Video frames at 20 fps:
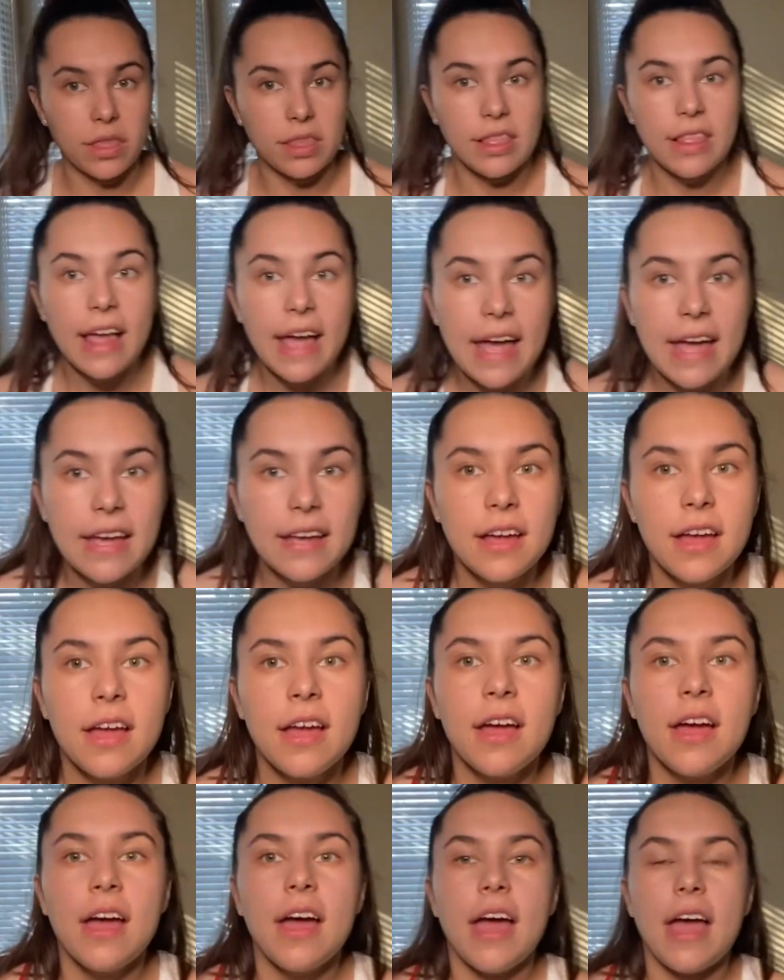leg
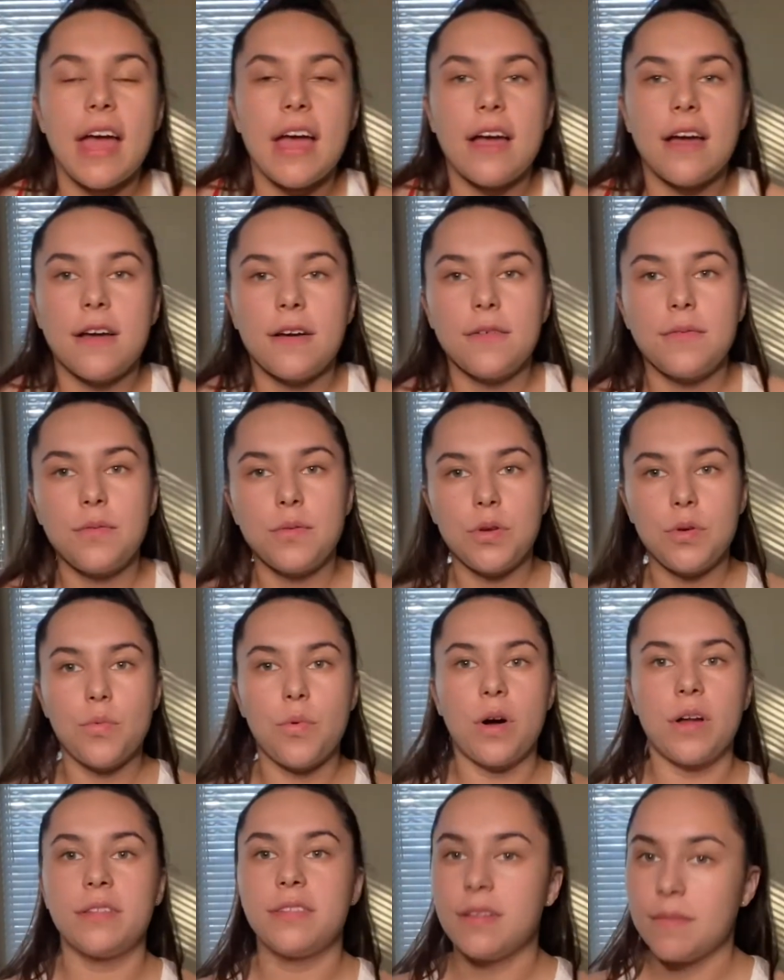if you
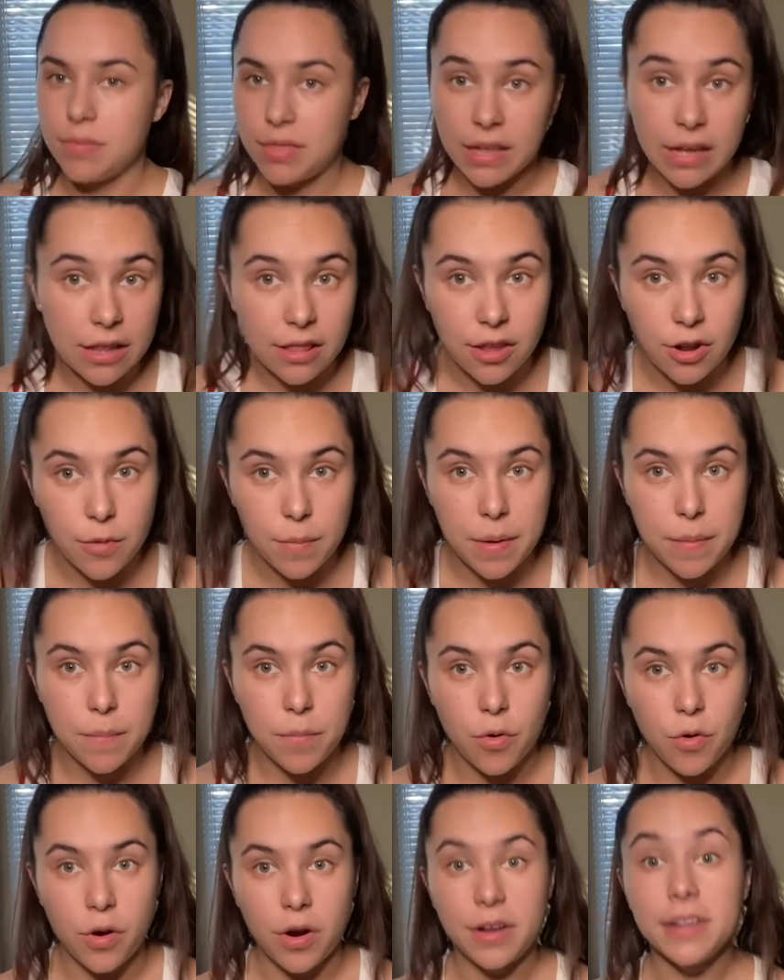want something a little bit
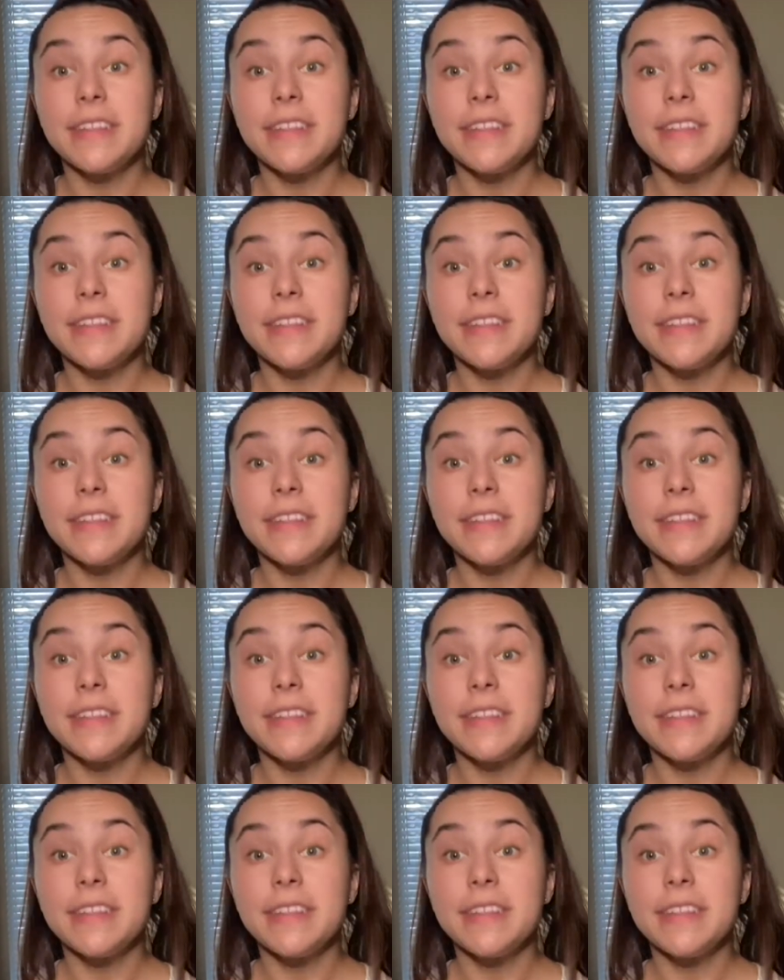more